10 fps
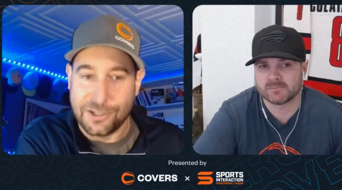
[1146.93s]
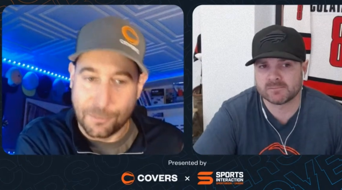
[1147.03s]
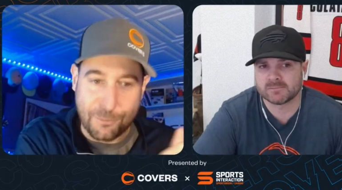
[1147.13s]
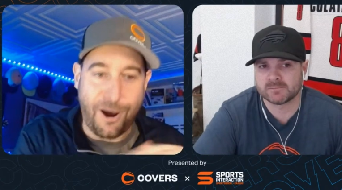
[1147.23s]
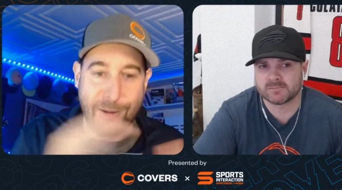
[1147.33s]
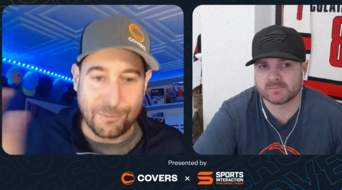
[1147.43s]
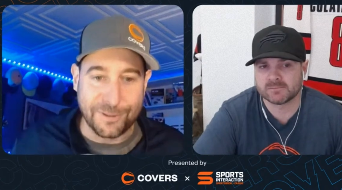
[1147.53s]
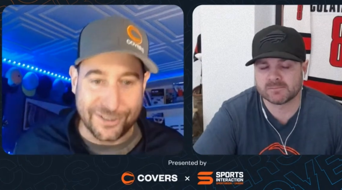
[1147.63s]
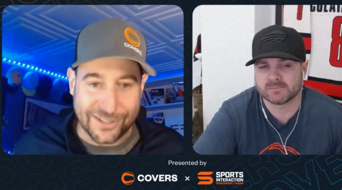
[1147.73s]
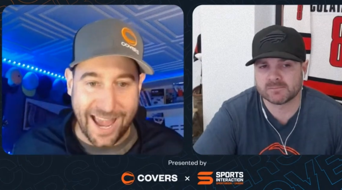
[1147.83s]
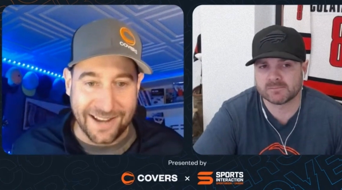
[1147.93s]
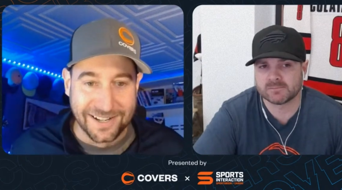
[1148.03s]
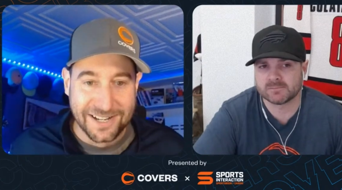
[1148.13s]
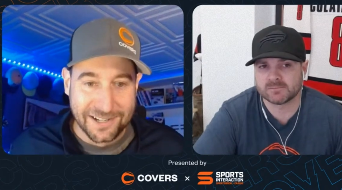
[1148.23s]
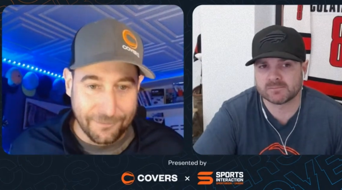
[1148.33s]
Speaker 1: you're probably set
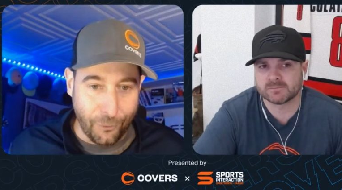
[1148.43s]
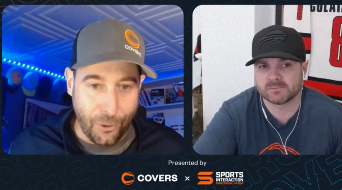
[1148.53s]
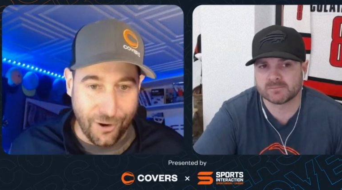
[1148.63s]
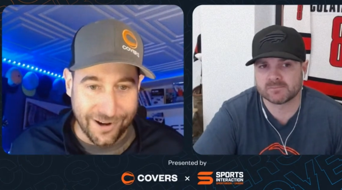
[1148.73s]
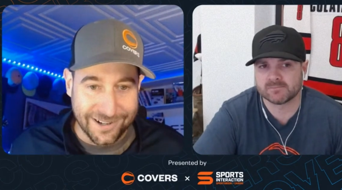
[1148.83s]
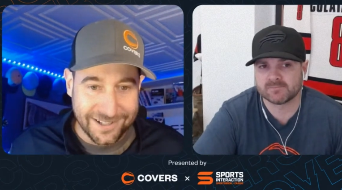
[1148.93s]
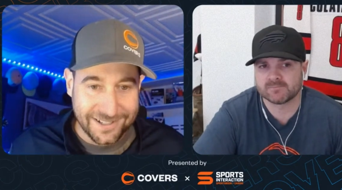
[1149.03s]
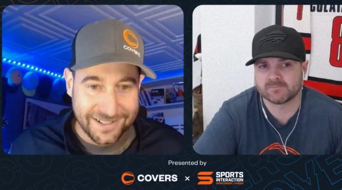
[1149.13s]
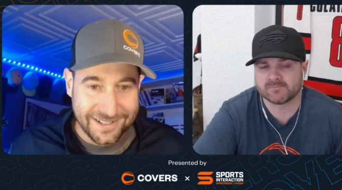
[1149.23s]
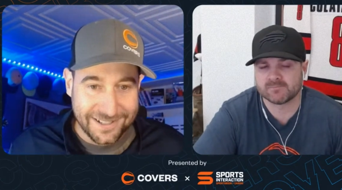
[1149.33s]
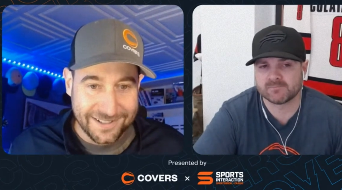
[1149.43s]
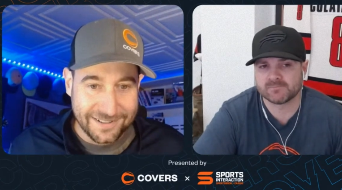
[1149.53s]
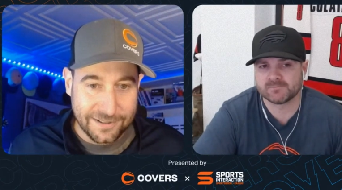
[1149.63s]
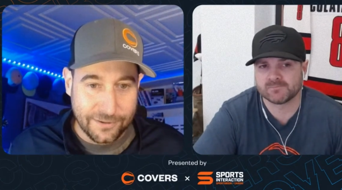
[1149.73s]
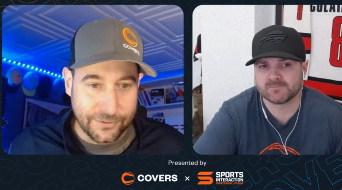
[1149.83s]
for
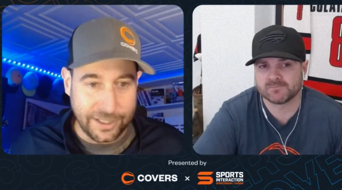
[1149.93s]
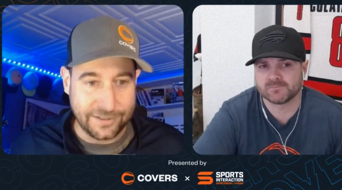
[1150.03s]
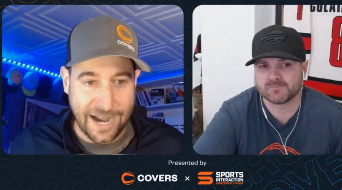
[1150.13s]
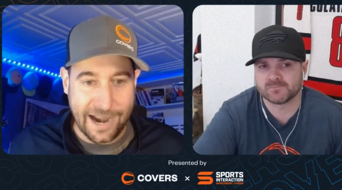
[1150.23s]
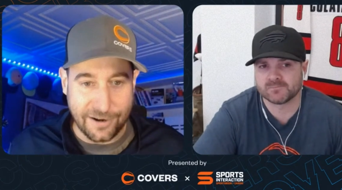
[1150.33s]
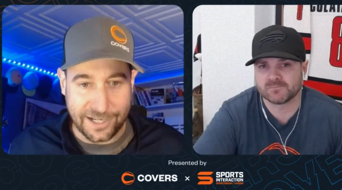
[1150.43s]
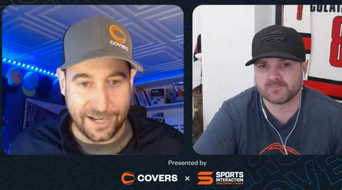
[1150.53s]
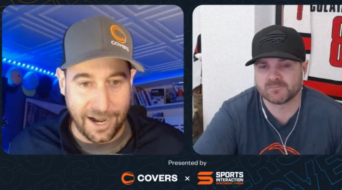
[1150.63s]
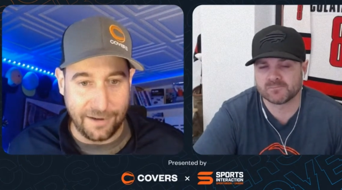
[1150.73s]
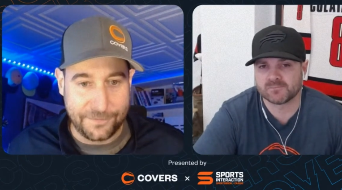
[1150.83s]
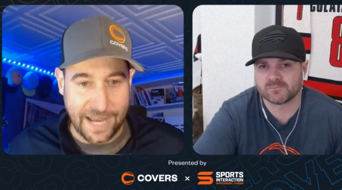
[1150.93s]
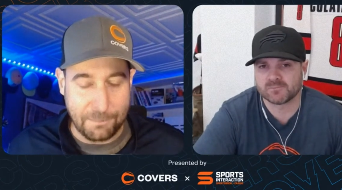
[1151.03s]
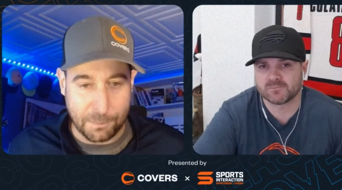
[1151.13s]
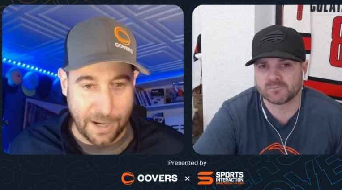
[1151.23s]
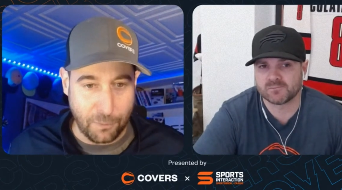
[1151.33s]
the entirety of
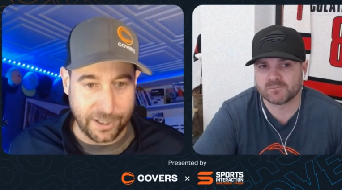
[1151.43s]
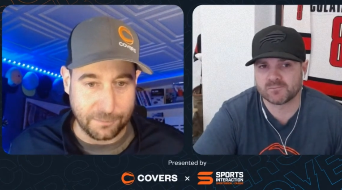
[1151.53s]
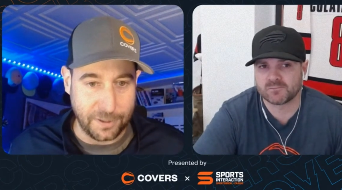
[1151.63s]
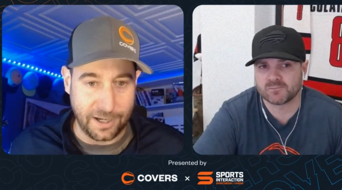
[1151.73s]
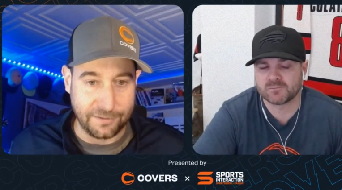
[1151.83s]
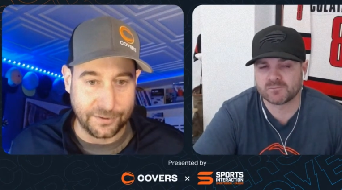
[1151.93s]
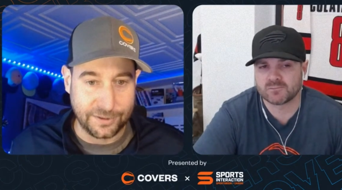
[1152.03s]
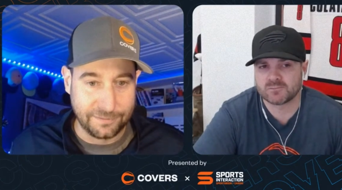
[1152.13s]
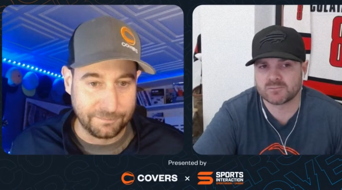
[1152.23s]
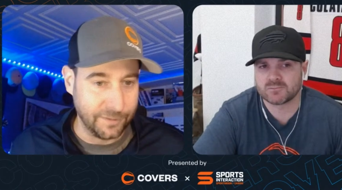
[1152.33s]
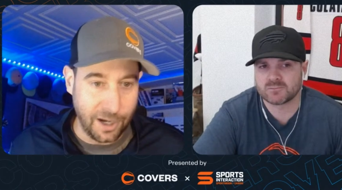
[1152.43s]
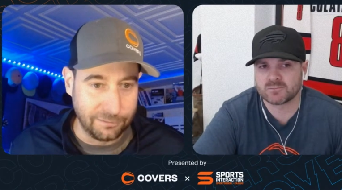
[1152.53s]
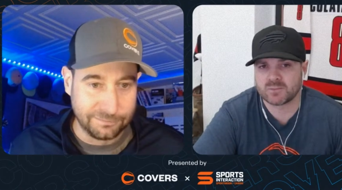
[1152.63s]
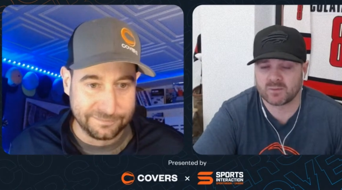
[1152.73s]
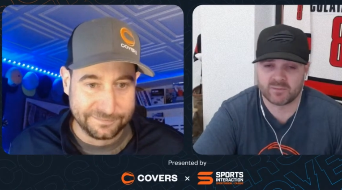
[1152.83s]
Tampa Bay winning the playoffs. No,
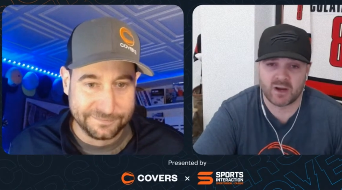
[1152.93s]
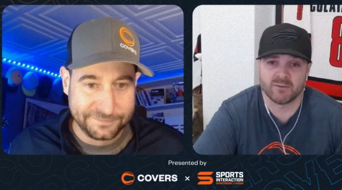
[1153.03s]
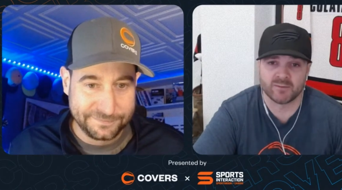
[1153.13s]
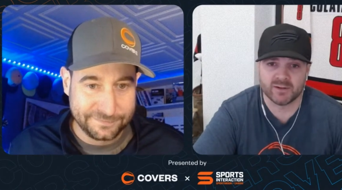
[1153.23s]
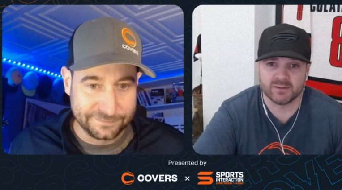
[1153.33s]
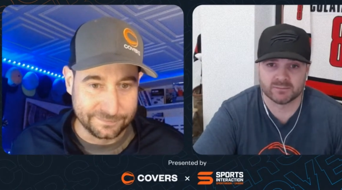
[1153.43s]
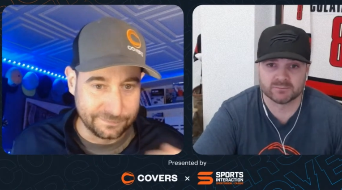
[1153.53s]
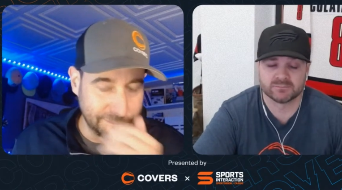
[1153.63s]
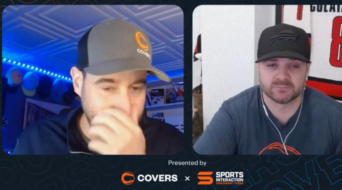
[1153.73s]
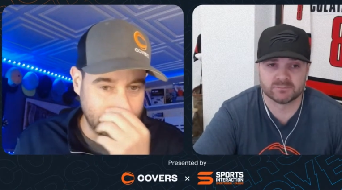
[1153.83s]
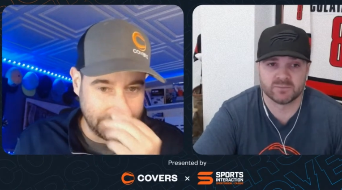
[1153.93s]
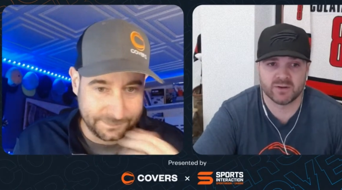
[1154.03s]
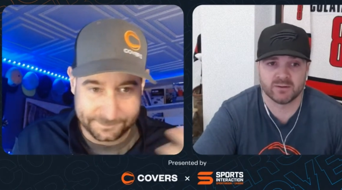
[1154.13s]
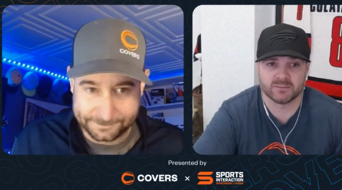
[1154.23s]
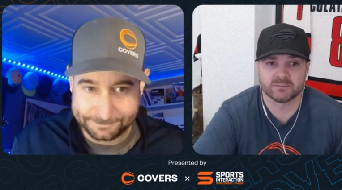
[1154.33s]
Speaker 2: probably,
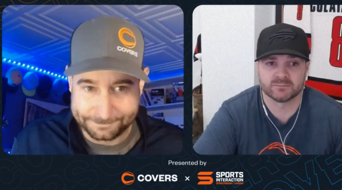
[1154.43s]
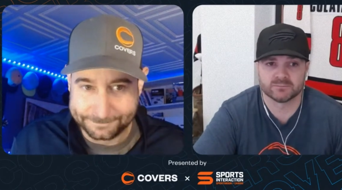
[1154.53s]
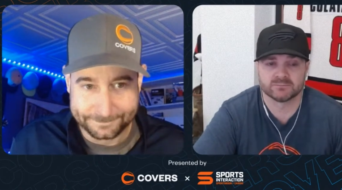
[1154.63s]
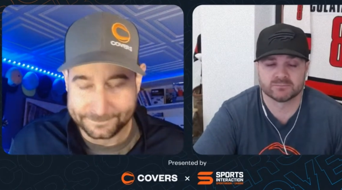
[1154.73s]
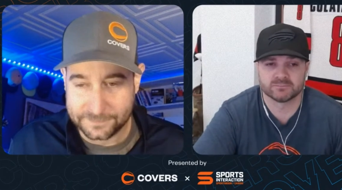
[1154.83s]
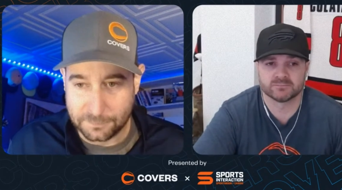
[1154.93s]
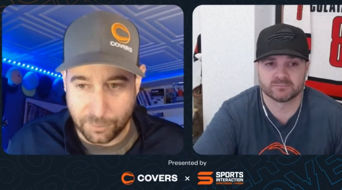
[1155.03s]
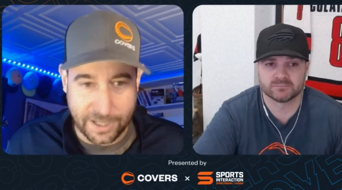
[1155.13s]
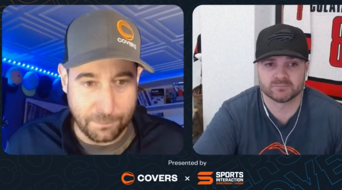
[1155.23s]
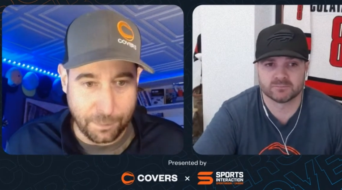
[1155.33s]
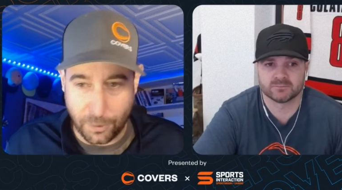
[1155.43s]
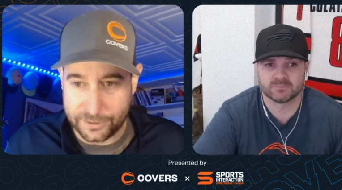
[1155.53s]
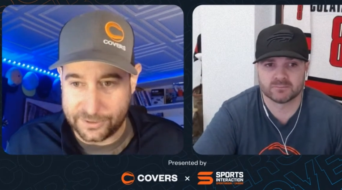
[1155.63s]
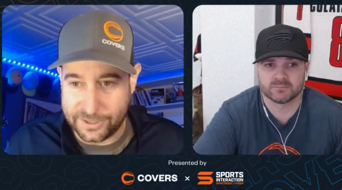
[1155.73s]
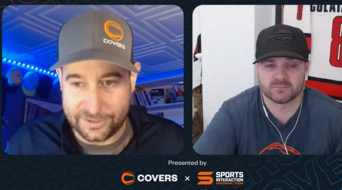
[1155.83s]
yeah.
Speaker 1: Braden Point
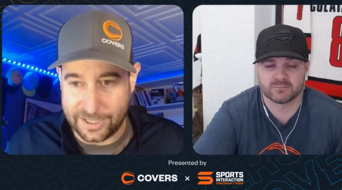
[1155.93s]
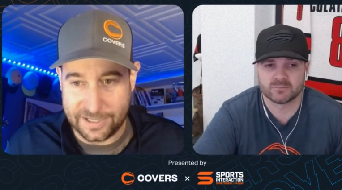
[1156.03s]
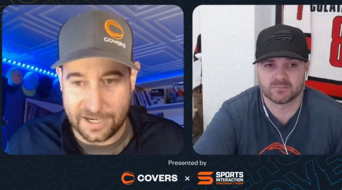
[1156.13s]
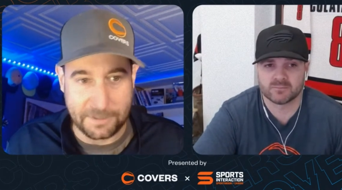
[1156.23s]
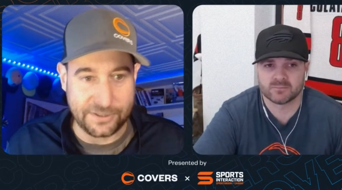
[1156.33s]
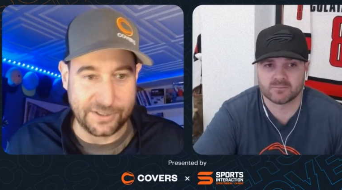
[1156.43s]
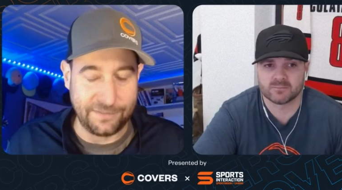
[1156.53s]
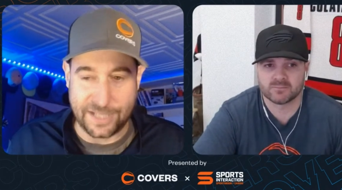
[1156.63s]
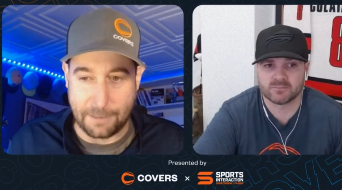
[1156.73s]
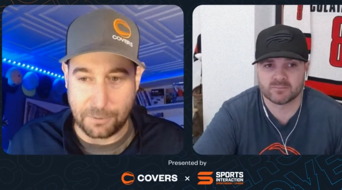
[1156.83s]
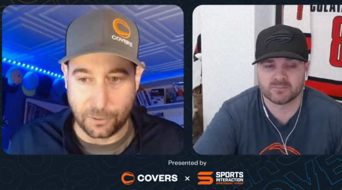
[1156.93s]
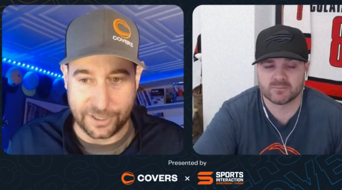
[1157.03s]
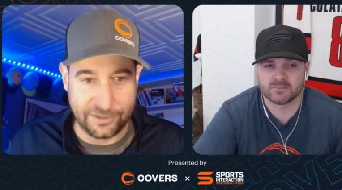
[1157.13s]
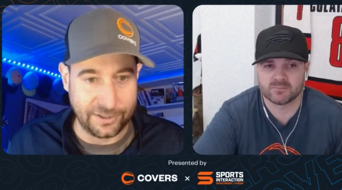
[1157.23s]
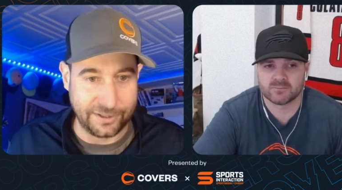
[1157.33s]
sneaks in there. I mean, Steve Stamkos
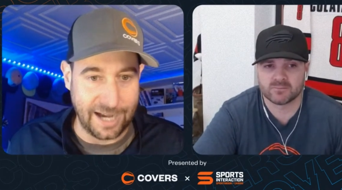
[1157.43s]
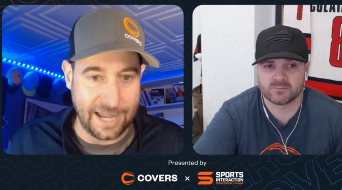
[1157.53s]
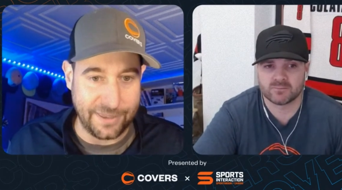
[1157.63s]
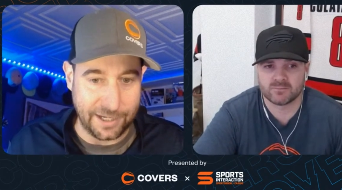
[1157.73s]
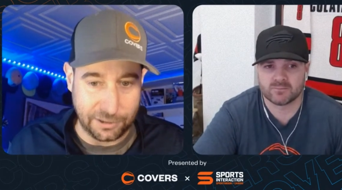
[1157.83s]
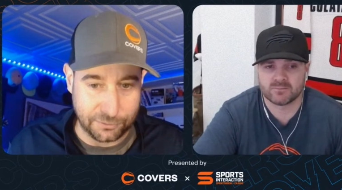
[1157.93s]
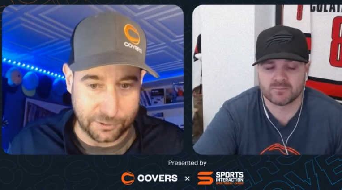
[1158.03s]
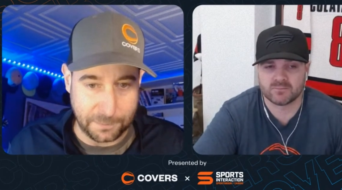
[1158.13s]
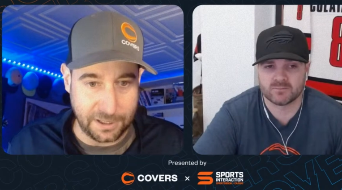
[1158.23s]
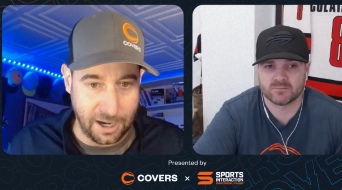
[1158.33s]
isn't the guy that he used to be,